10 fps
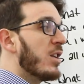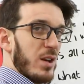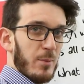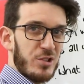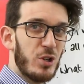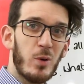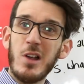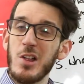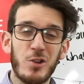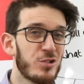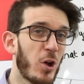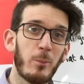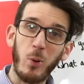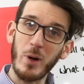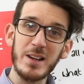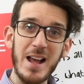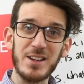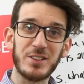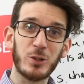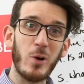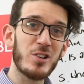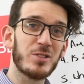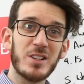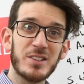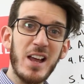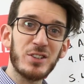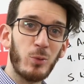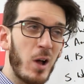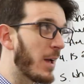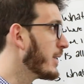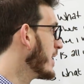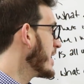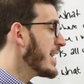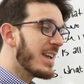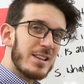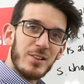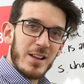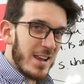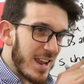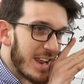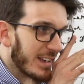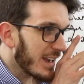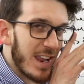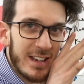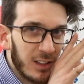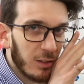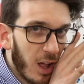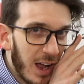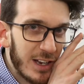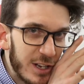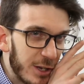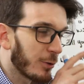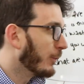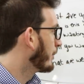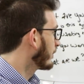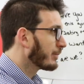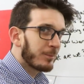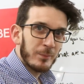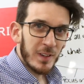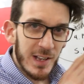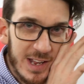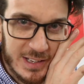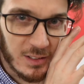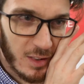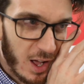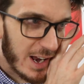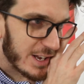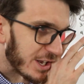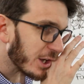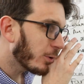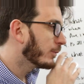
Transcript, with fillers: Number two, there's no point in asking the questions because guess what? He he can lie to you. He can lie to you.